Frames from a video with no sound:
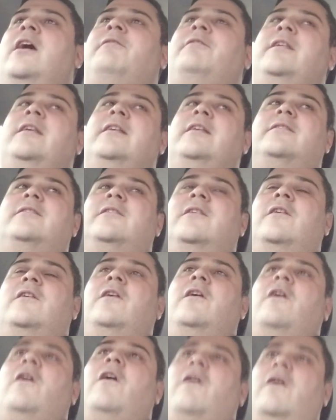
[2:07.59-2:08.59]
have these
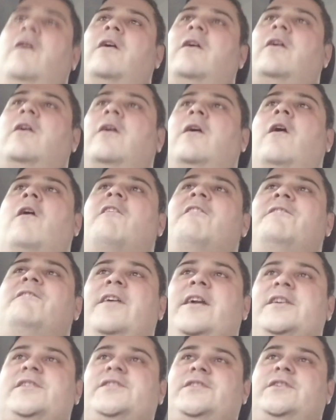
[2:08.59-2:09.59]

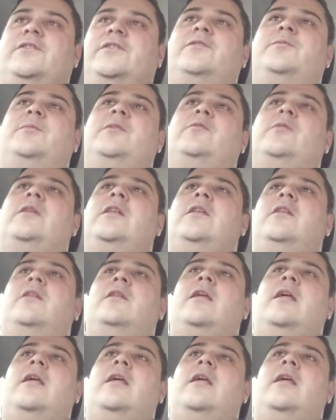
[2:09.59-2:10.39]
conversions between